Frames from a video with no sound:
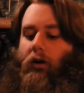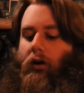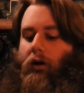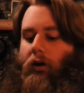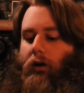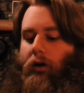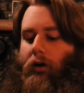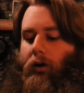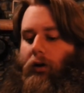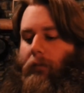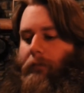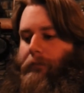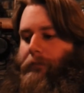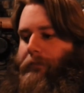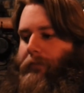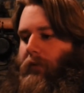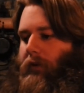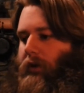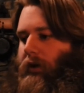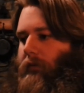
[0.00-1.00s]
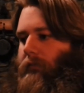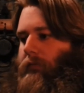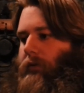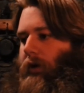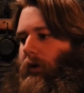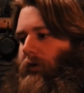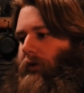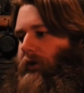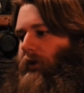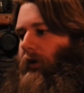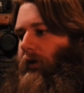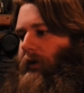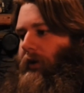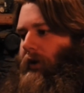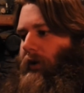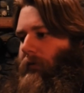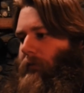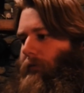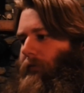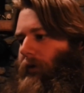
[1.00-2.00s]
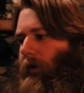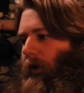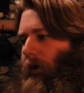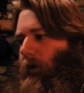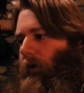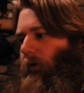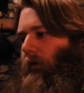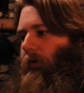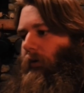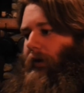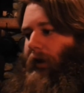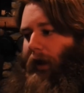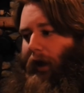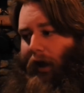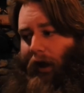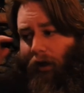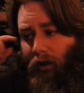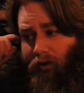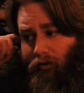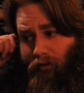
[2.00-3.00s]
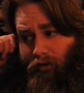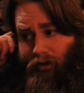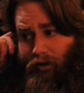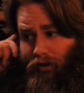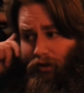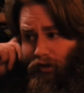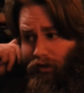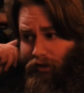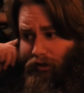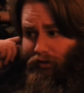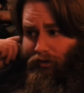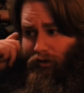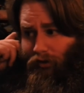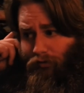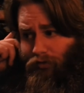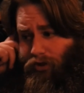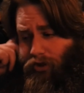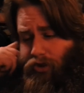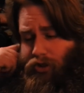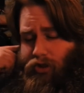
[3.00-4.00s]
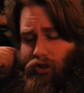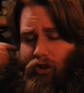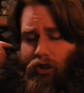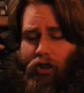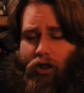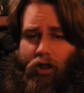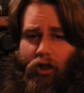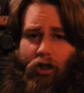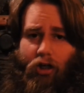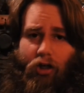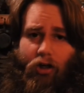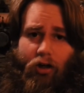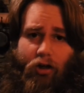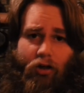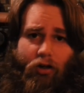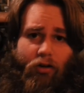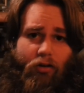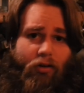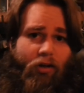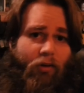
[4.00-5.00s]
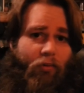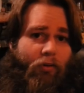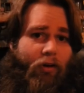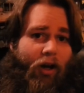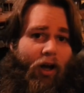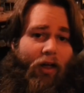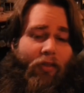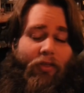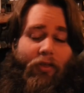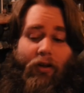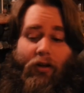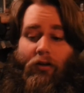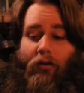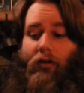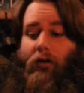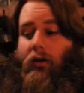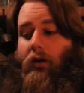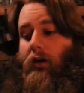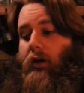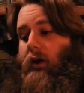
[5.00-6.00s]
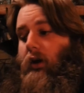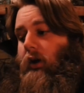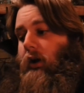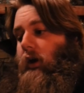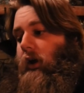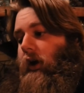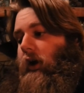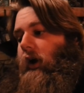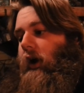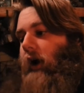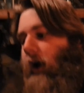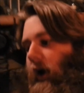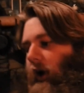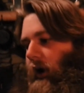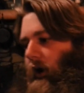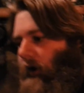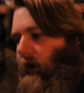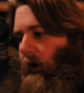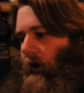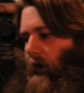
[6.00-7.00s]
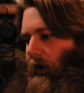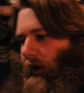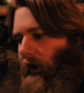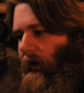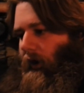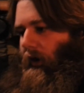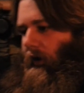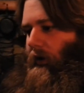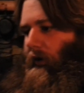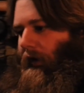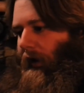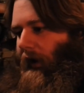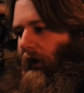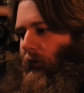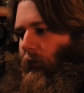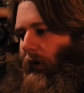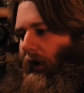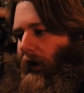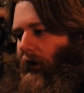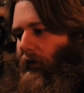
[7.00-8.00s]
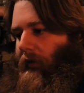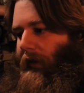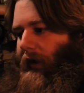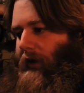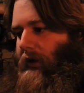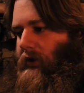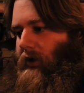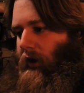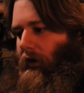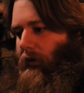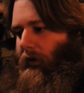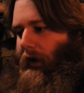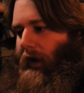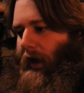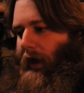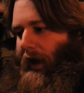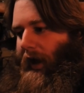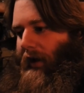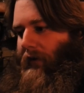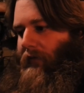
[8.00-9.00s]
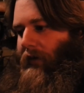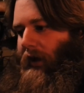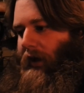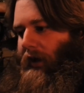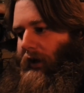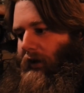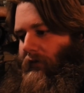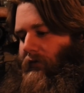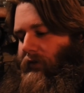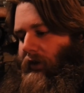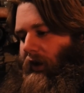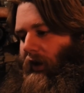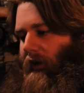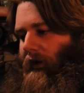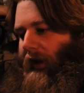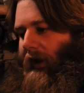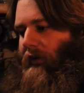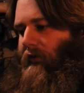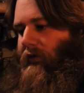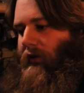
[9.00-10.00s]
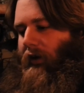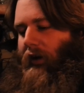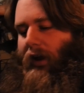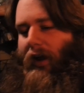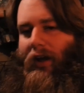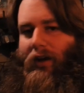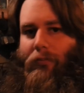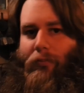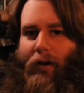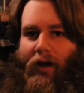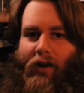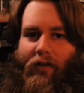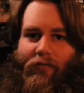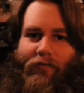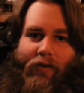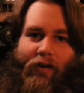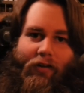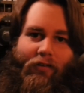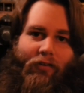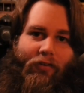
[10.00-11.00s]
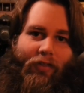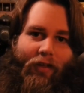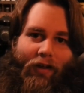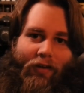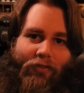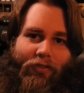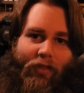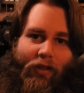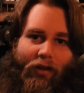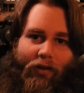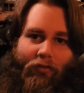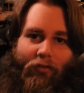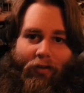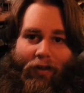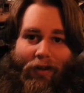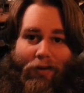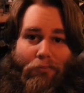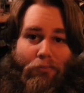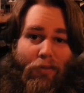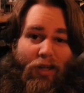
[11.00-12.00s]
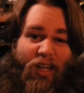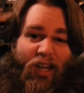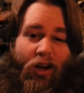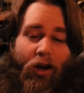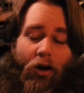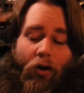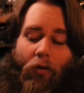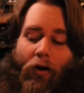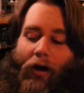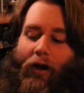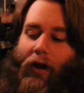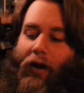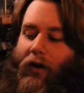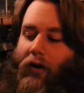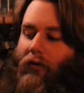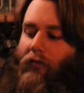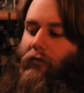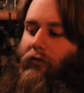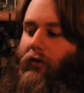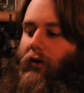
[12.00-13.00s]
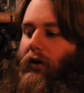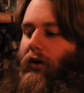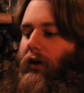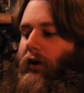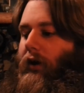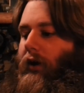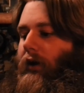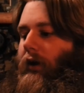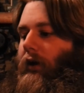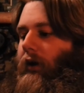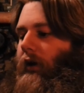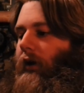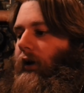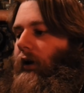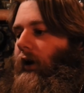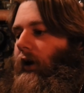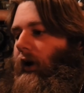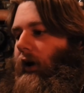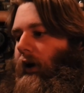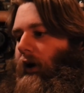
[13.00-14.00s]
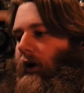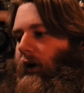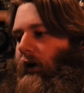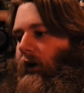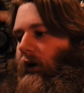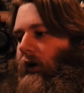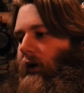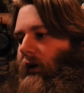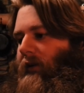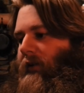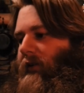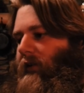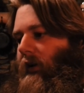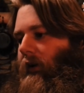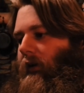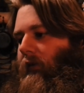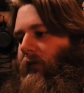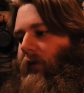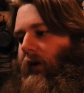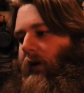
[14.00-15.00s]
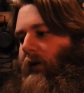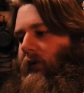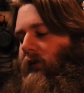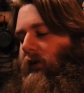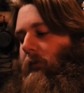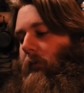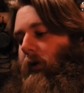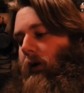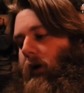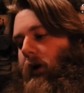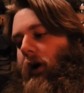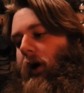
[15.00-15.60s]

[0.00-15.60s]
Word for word: Um, no sodium, no calorie, no sugar, no nothing. Uh, now, while they don't have any of the electrolyte benefits that things like Mio have, Uh, it's still a very similar